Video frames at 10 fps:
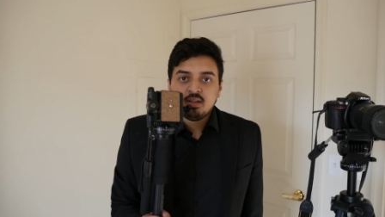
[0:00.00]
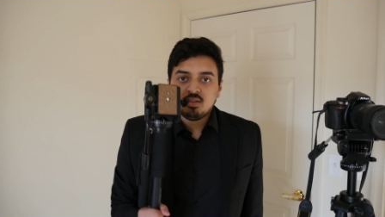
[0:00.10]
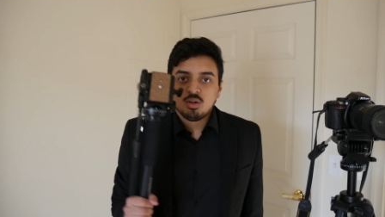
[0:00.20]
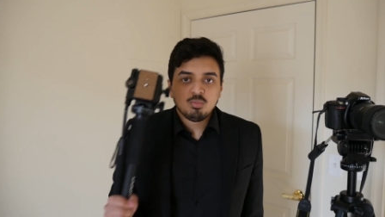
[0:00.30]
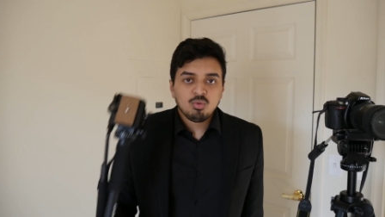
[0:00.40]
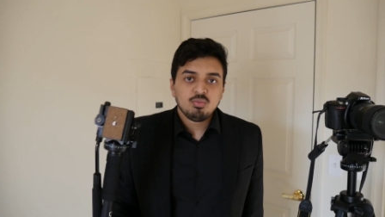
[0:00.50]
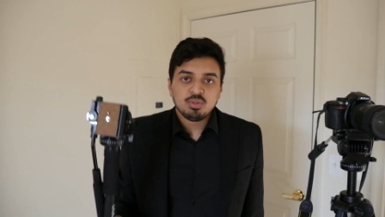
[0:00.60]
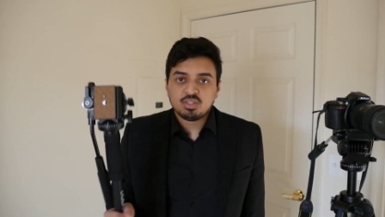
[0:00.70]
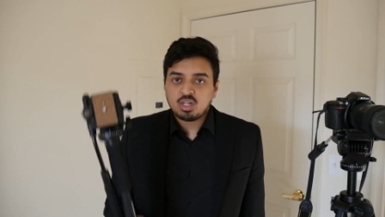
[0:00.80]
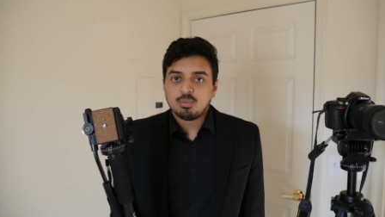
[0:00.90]
Don't move
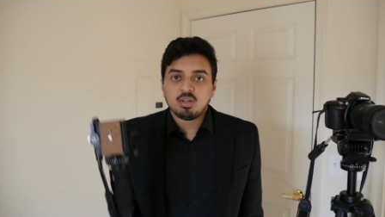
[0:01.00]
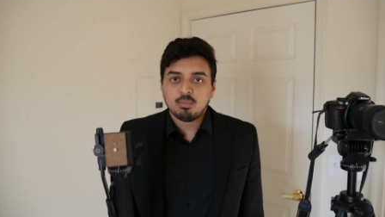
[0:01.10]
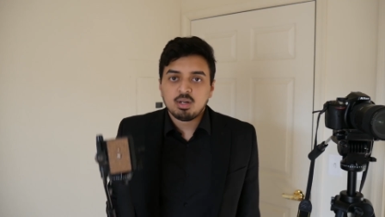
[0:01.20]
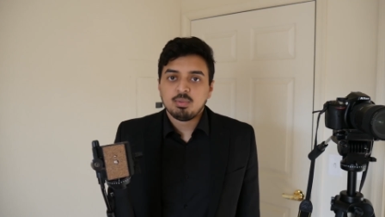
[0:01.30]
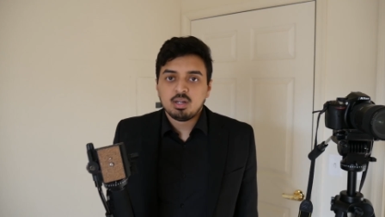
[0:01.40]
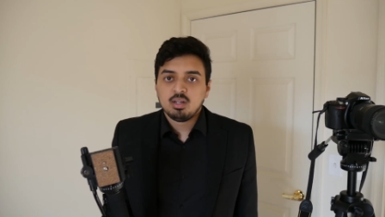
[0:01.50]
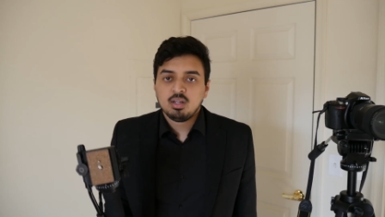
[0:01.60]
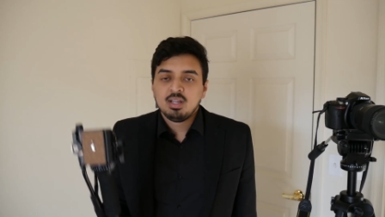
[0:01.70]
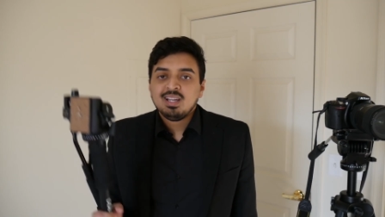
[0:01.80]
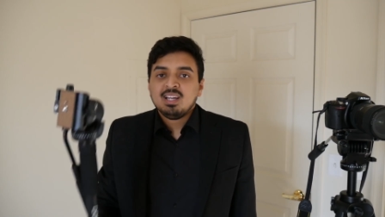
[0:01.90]
with the tripod or the monopod.
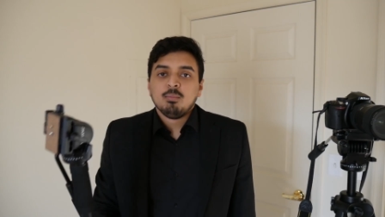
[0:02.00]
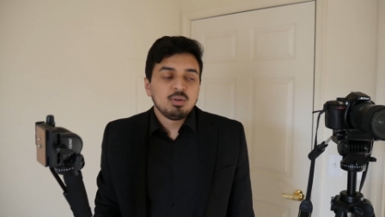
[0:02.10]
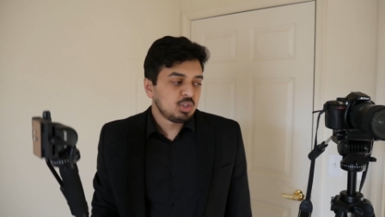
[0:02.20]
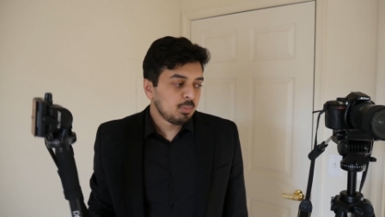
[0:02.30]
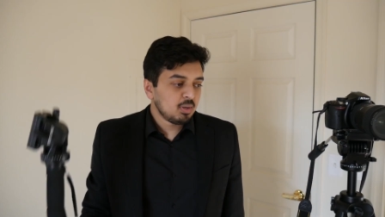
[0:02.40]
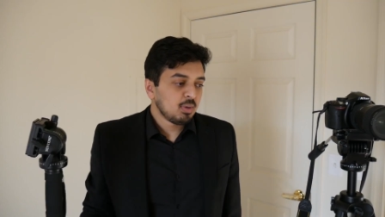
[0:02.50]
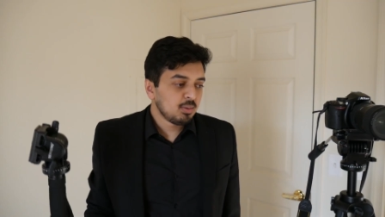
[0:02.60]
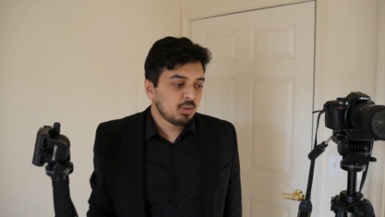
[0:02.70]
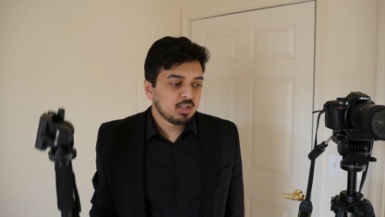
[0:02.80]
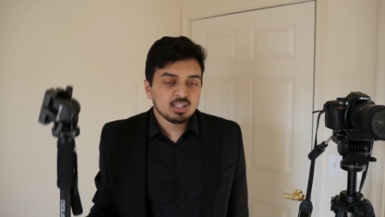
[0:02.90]
Tripod and
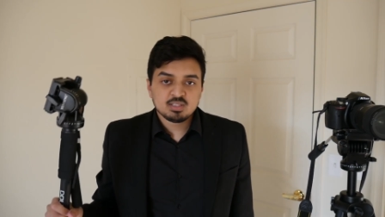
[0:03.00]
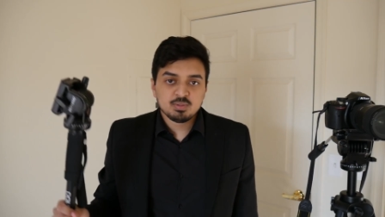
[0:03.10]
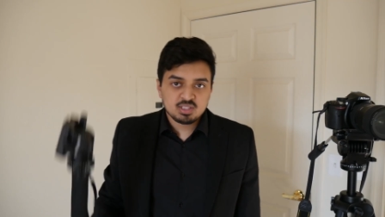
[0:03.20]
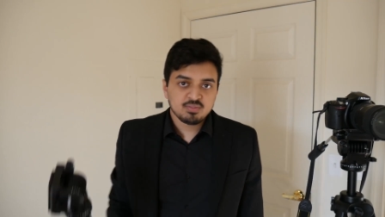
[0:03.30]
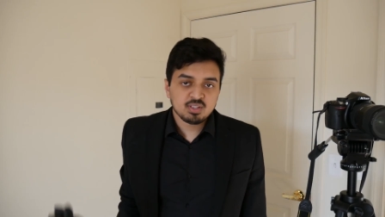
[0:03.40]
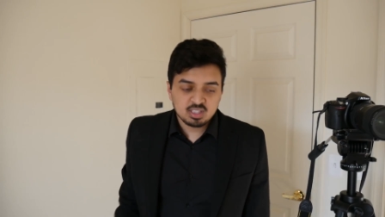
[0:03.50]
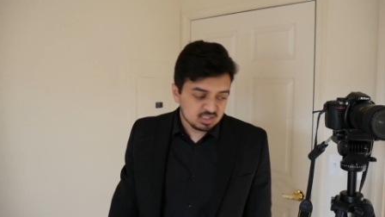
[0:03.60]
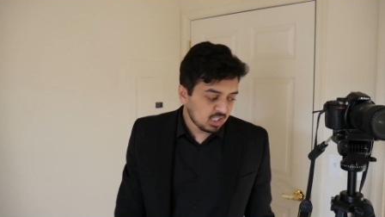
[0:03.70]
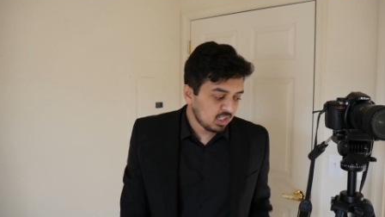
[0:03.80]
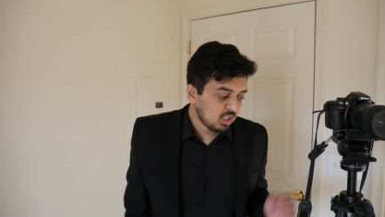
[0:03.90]
monopod is specifically
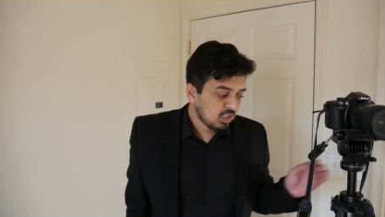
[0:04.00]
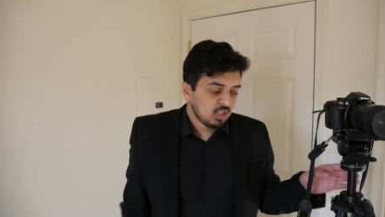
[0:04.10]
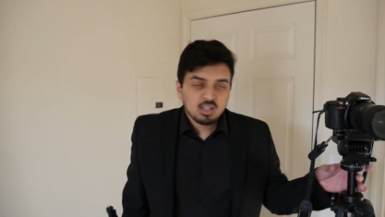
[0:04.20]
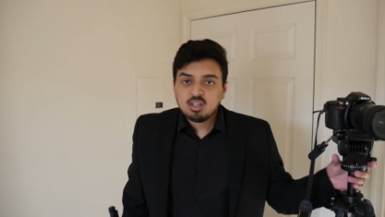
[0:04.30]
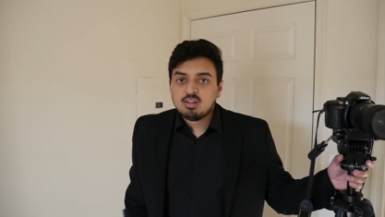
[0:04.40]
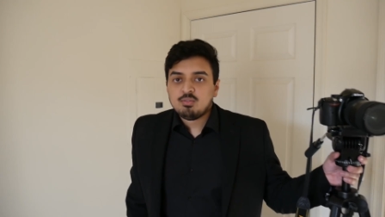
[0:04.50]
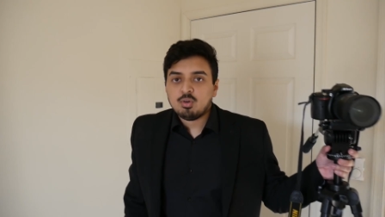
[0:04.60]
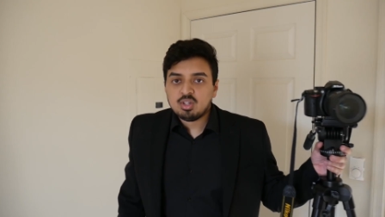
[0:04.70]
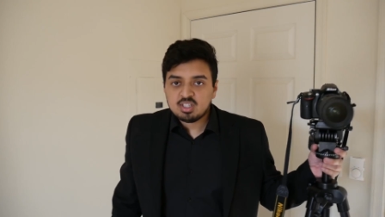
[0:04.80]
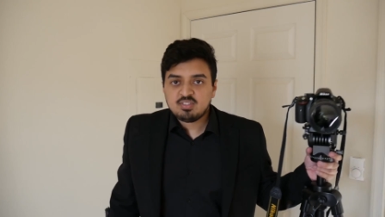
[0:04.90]
set
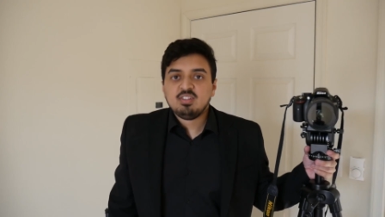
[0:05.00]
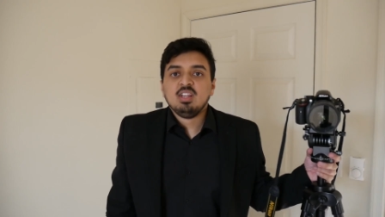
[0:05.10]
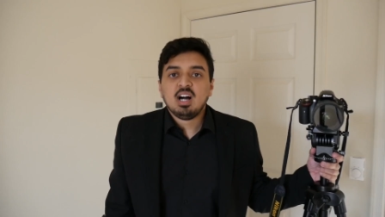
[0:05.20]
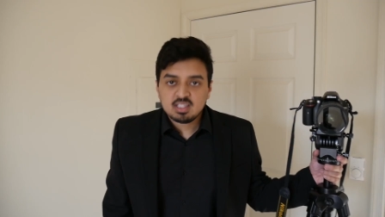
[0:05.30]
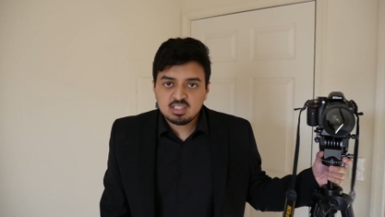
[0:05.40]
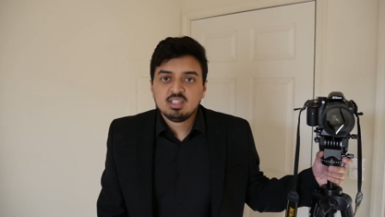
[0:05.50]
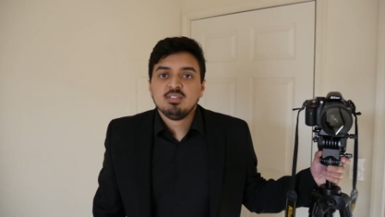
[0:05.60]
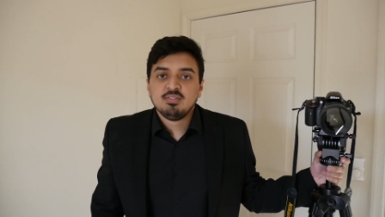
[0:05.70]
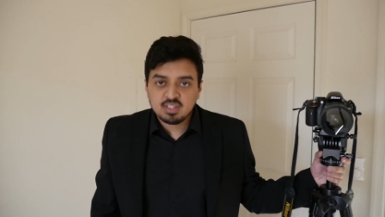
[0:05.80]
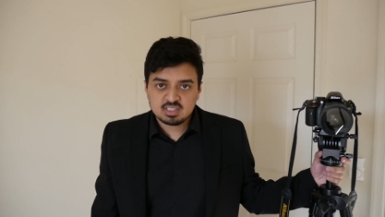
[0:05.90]
for locked,
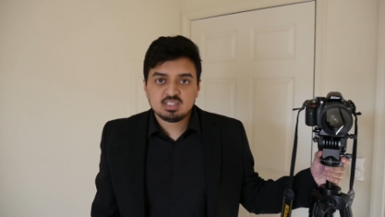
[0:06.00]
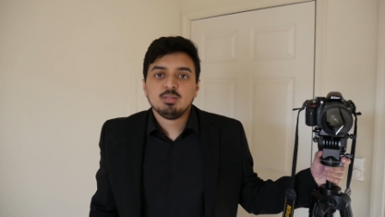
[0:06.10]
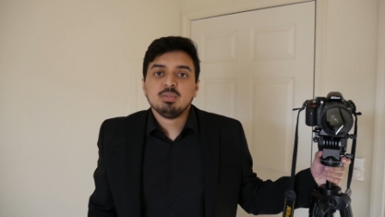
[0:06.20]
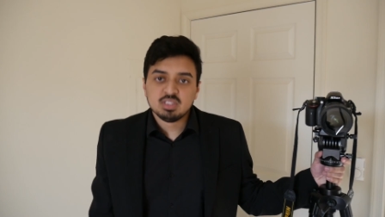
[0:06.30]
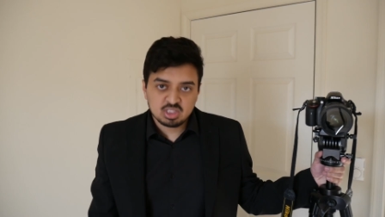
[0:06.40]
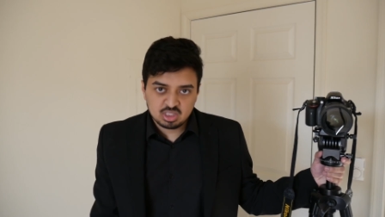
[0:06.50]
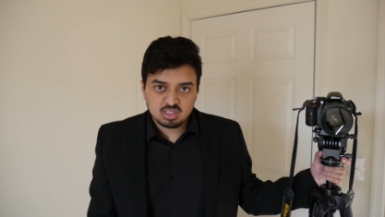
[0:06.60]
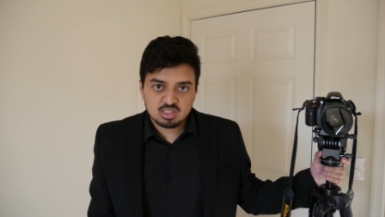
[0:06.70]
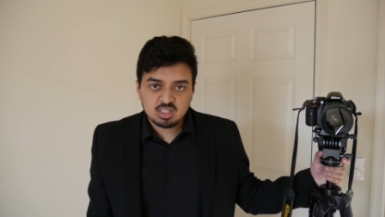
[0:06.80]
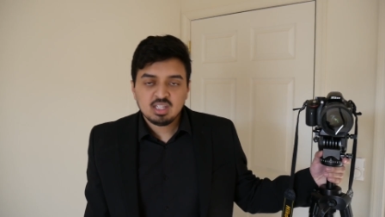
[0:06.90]
fixed
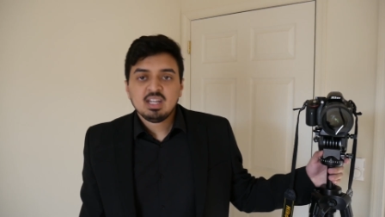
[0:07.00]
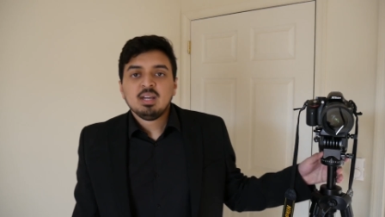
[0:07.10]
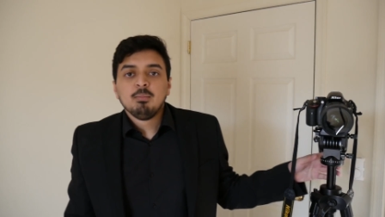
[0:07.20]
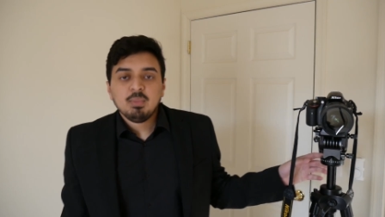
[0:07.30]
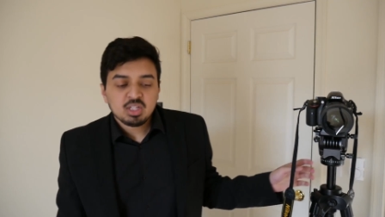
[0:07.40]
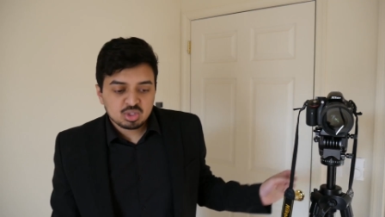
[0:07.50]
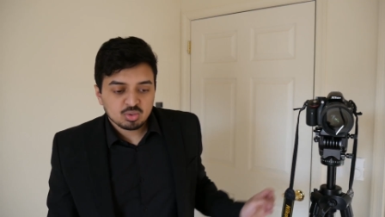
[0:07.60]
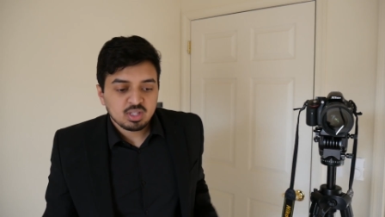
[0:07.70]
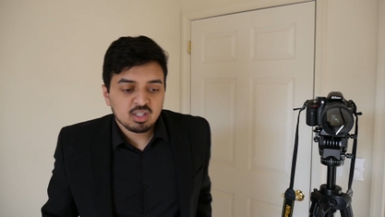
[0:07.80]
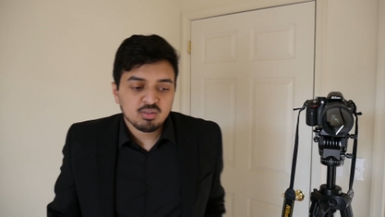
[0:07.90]
positions. Make
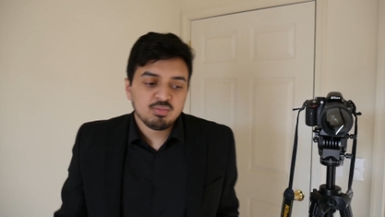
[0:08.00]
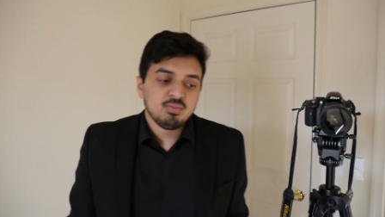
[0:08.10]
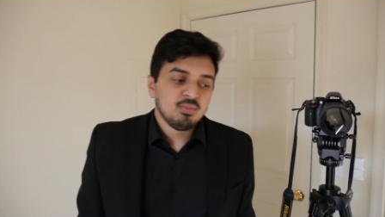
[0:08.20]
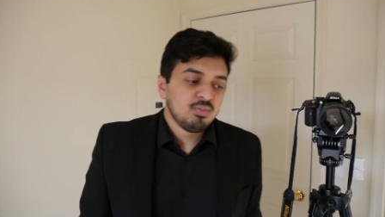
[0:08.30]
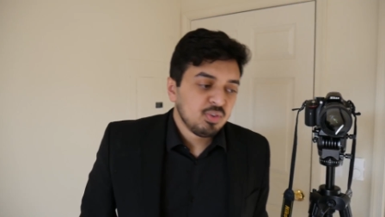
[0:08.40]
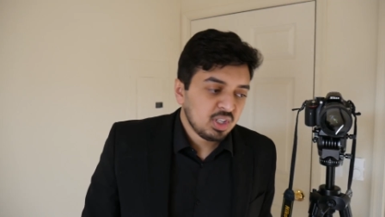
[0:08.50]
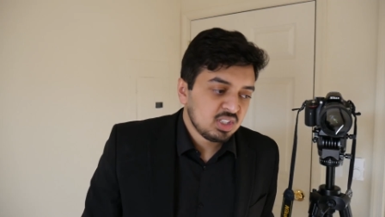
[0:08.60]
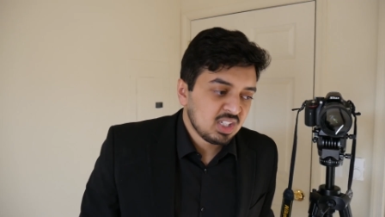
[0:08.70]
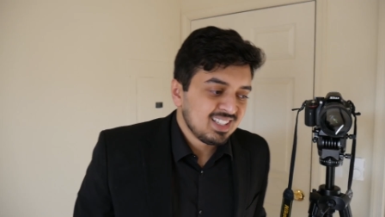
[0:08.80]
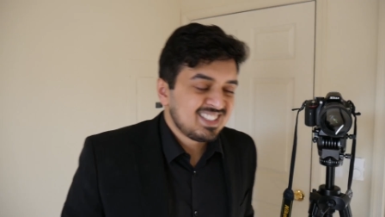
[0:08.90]
sure that your
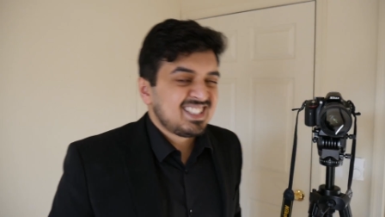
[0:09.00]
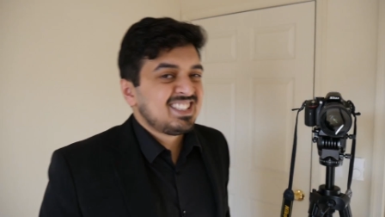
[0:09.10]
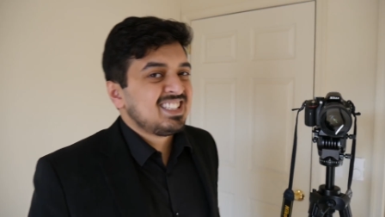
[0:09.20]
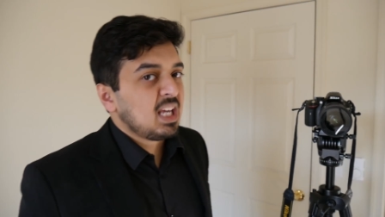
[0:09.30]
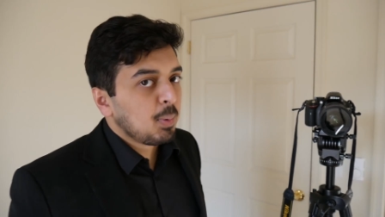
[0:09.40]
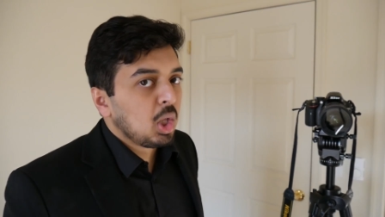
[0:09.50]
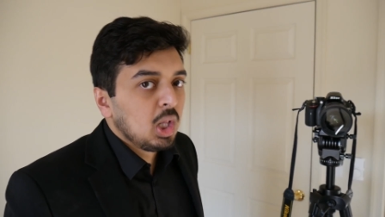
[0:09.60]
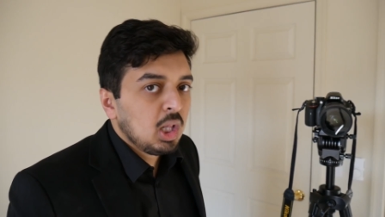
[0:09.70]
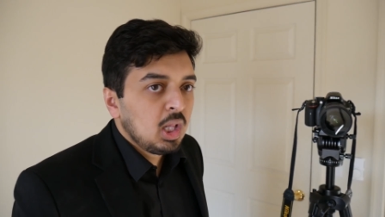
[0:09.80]
footage is stable.